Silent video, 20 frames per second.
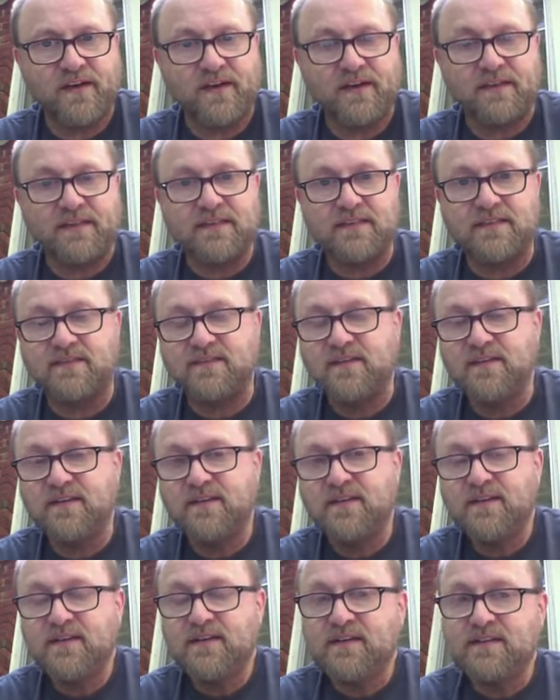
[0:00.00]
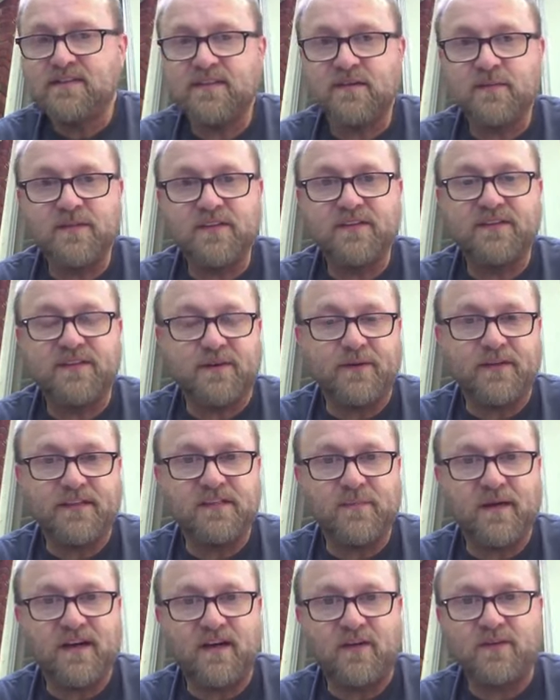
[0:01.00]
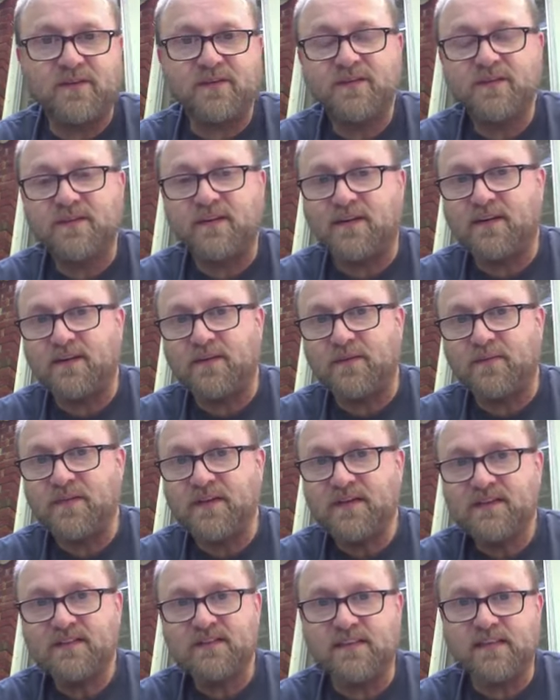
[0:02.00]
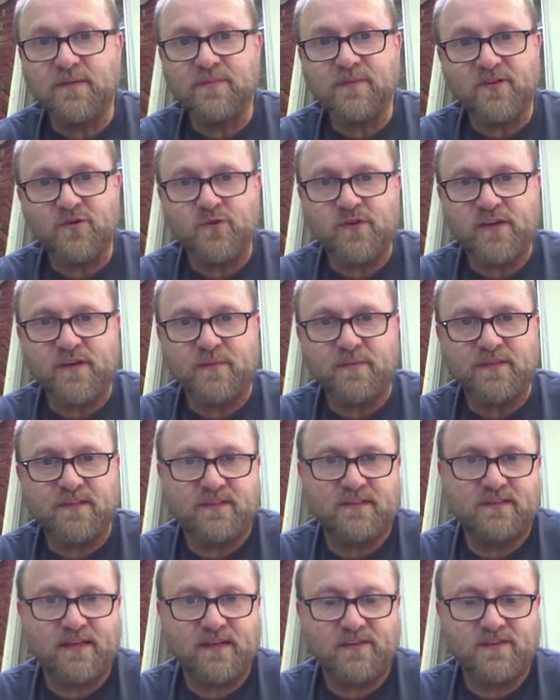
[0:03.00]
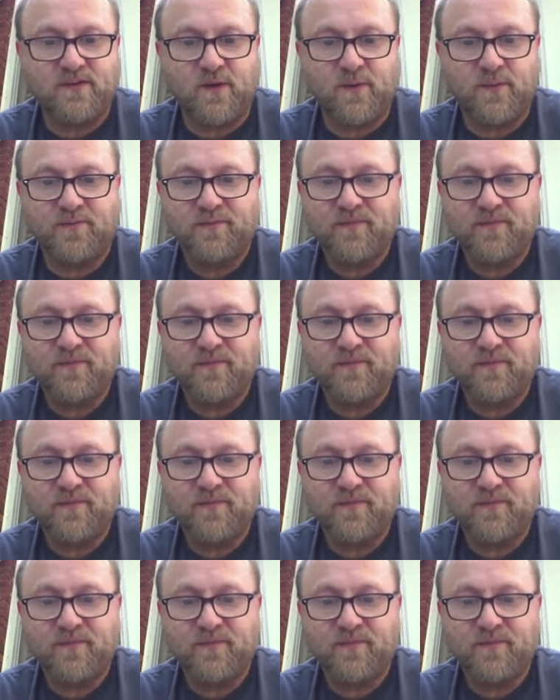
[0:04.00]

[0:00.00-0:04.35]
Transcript: At least some of the theories about sleep and dreams say so.